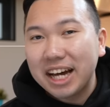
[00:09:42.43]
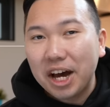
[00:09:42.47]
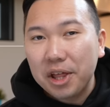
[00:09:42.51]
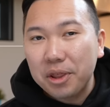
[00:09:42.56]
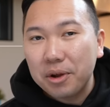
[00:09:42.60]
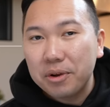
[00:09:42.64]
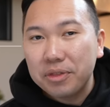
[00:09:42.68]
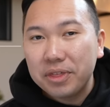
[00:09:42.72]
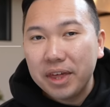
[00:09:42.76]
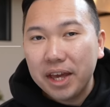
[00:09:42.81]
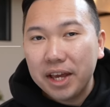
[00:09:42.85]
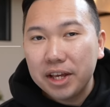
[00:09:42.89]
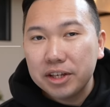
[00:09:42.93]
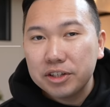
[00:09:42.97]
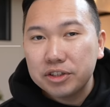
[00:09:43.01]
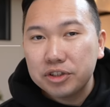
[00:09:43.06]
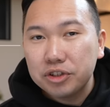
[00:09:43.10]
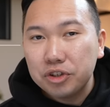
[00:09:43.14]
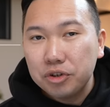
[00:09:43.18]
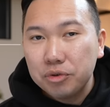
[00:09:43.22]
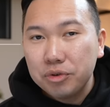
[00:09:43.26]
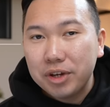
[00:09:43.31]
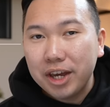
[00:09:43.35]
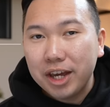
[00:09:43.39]
other
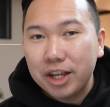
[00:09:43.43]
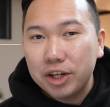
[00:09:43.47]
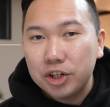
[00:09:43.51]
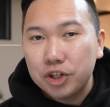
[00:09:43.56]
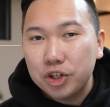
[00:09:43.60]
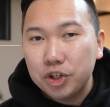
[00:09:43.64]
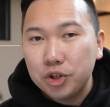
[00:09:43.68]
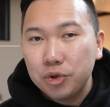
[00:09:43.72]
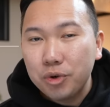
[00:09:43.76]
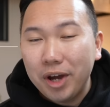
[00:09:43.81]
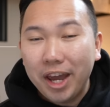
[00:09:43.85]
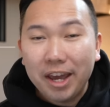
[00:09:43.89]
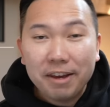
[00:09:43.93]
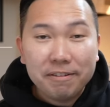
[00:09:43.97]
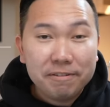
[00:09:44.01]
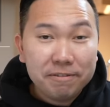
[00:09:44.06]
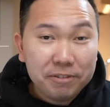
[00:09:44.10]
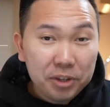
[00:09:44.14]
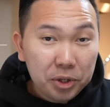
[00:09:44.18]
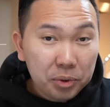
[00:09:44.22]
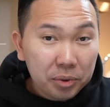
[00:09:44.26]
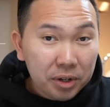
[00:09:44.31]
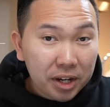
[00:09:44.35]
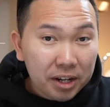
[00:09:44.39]
things you can do a
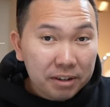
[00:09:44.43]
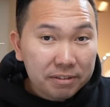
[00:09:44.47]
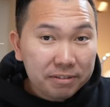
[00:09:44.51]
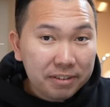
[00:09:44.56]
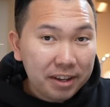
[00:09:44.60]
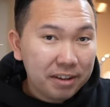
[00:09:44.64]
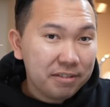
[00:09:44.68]
few of,